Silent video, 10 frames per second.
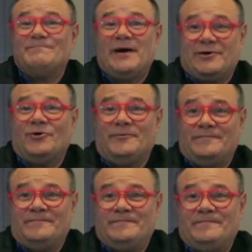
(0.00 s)
Michael,
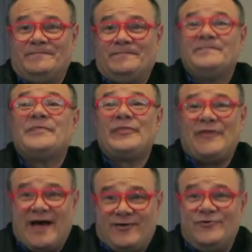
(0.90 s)

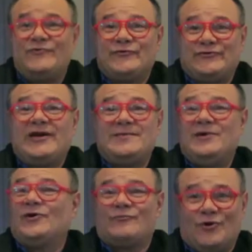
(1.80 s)
thank you for sending
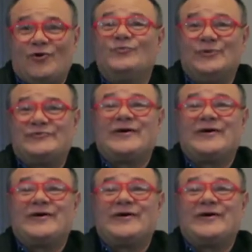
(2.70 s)
me on a road.